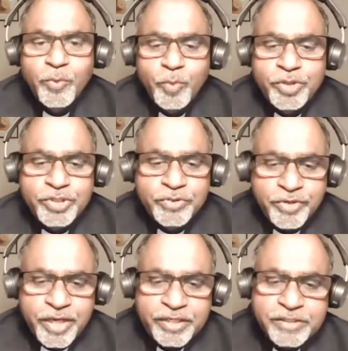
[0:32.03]
which
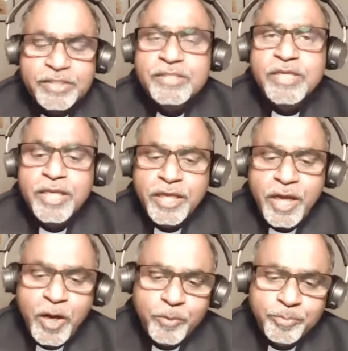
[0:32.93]
create sustaining
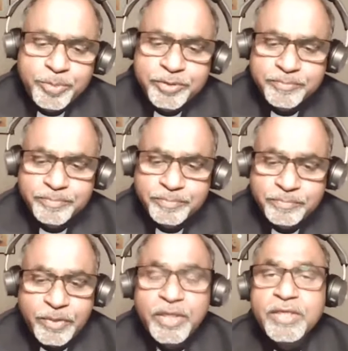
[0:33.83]
hope
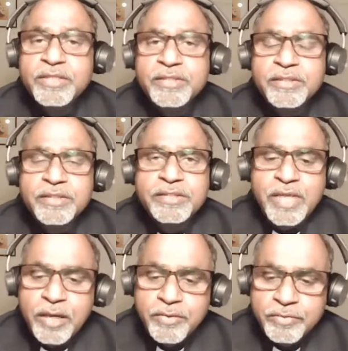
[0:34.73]
is a
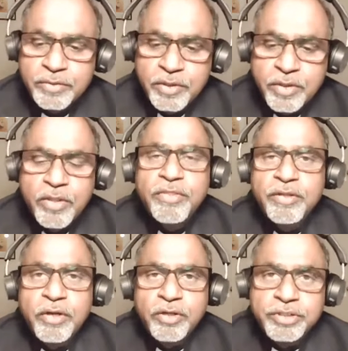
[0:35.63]
sound
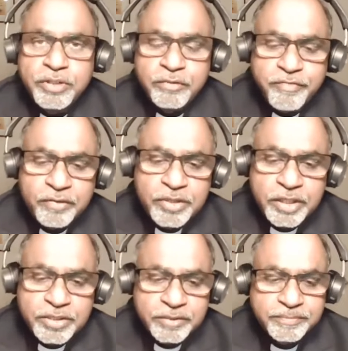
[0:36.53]
theological
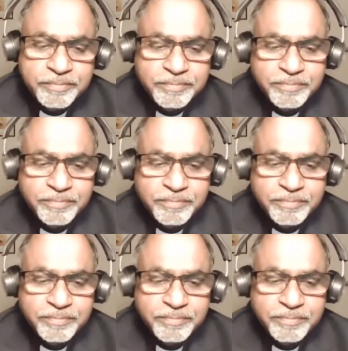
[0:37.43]
foundation.